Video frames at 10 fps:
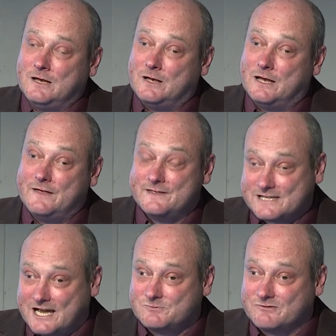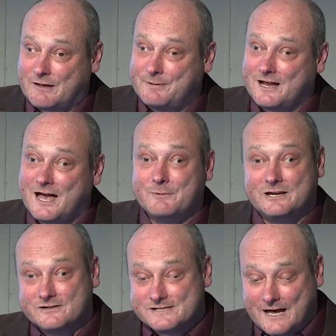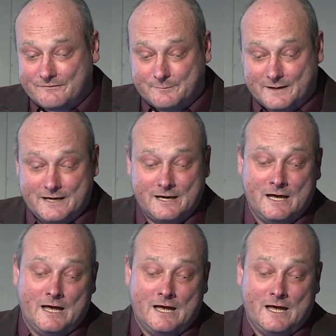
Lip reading: in this case with rapid eye, but it doesn't have to be,